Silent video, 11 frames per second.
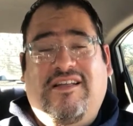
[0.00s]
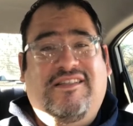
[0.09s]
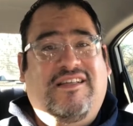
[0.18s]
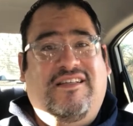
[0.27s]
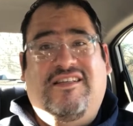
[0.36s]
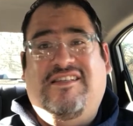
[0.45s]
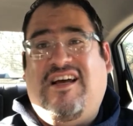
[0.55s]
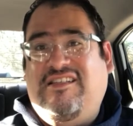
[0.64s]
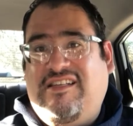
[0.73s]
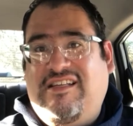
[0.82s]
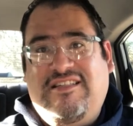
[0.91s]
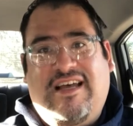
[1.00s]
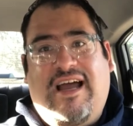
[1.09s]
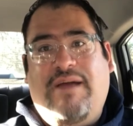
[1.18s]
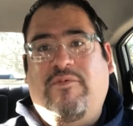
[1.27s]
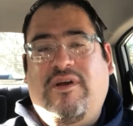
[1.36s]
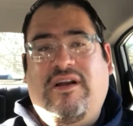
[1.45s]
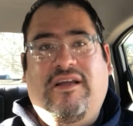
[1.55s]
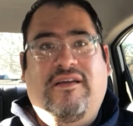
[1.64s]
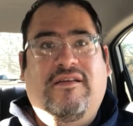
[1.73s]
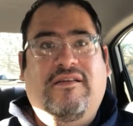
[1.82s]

It's a disgusting time, really.